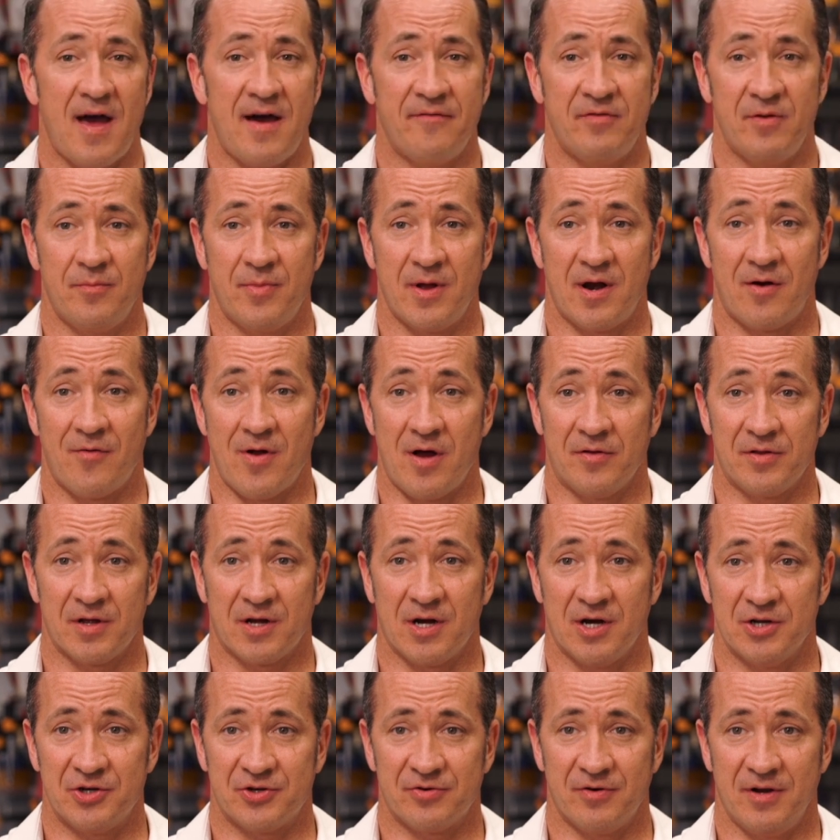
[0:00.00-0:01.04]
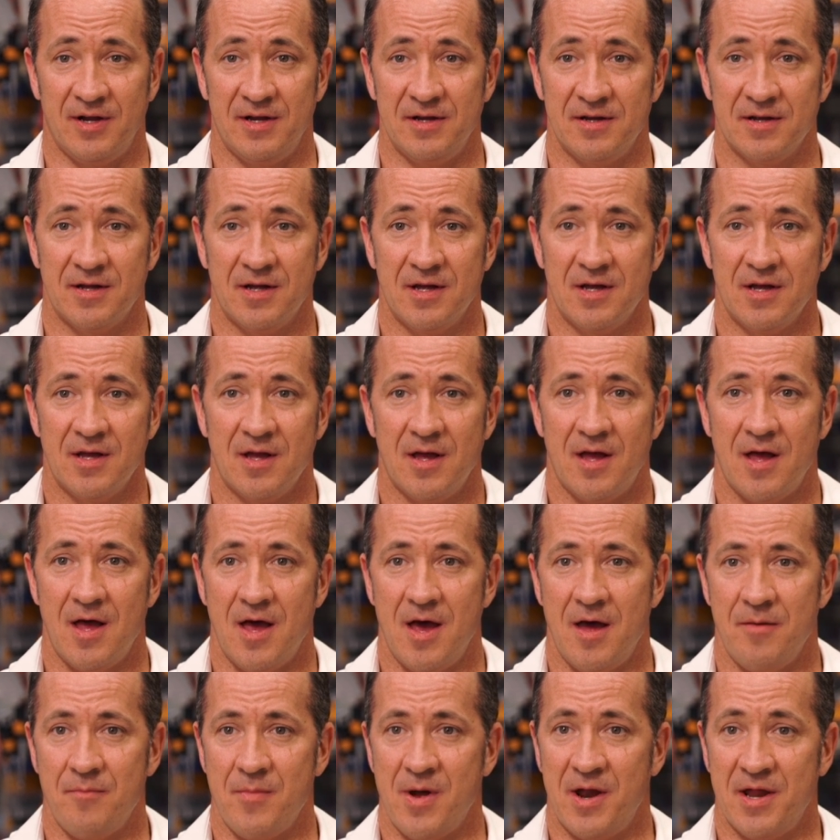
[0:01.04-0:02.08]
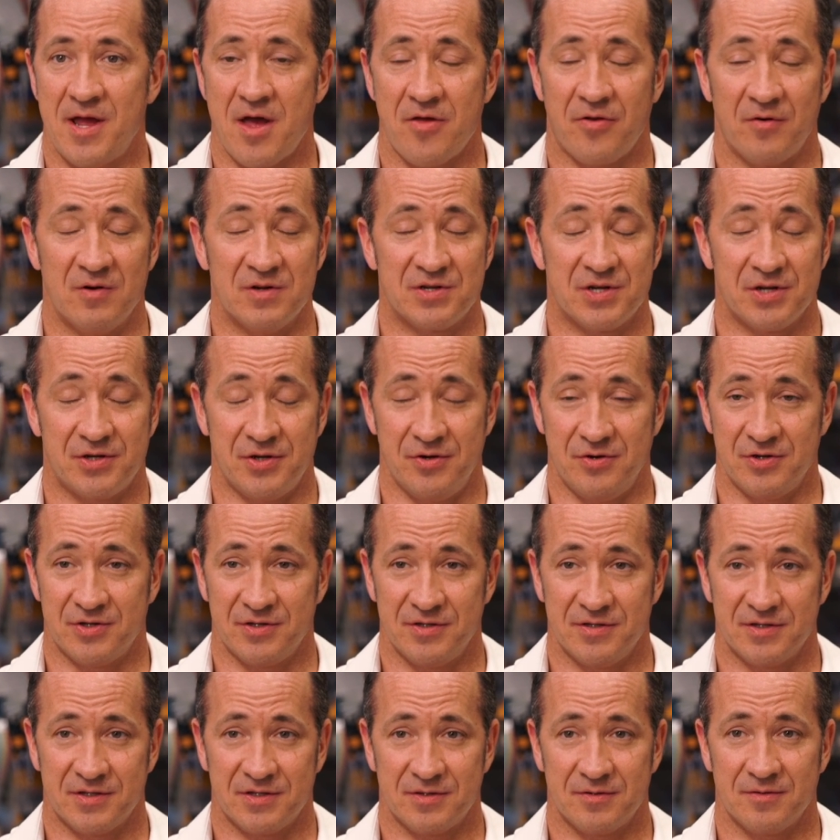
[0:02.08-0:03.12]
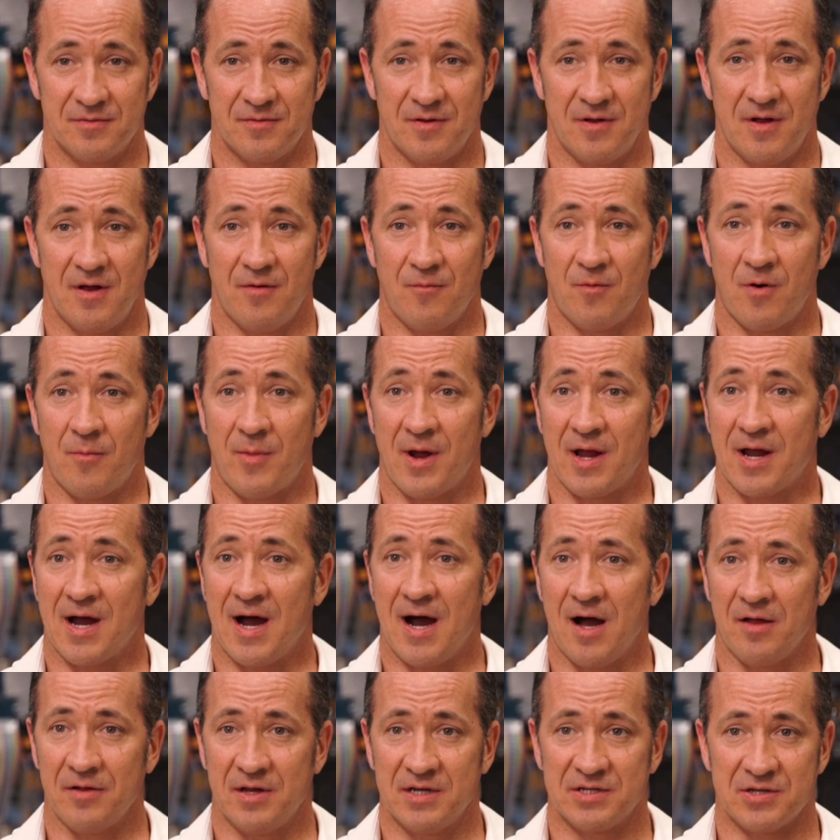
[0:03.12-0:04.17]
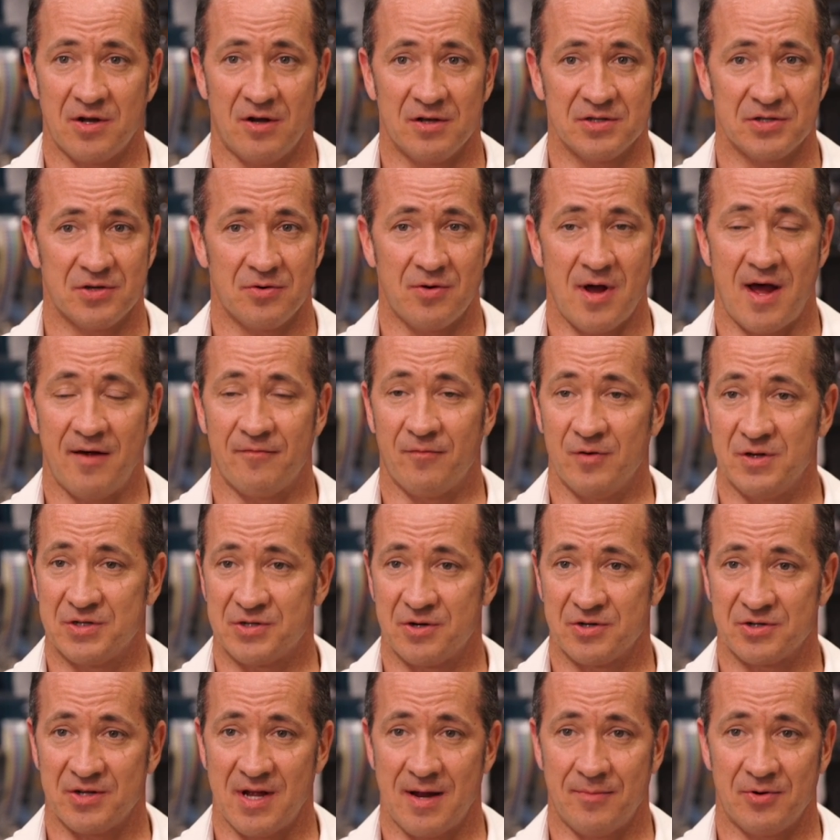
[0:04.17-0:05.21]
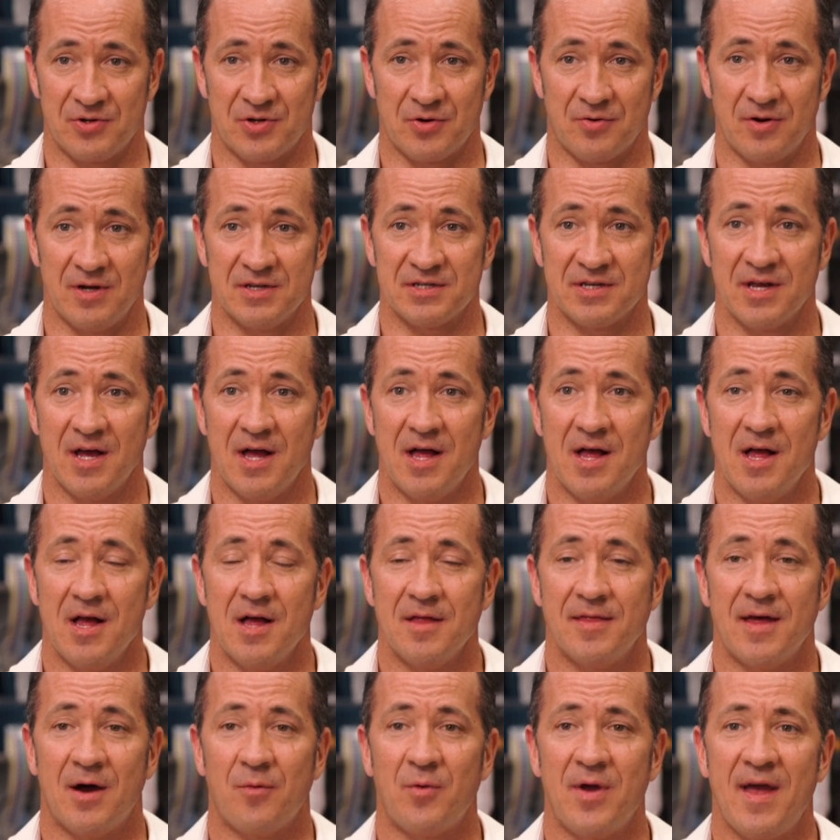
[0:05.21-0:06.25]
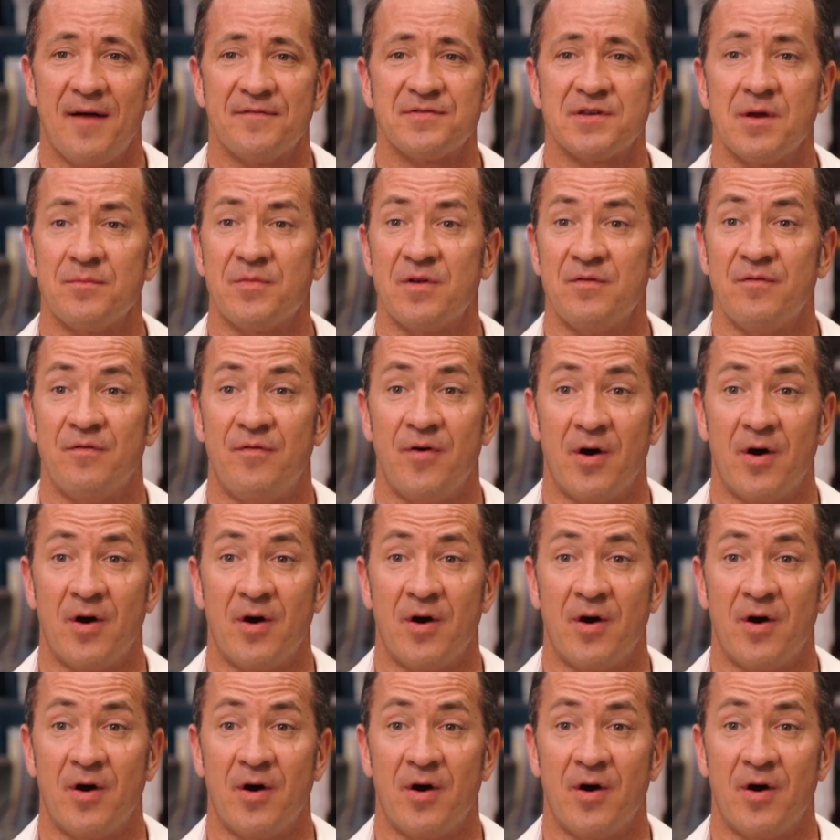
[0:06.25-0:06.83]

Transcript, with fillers: having been around the country and many other institutions, where my colleagues also have research laboratories, that we have something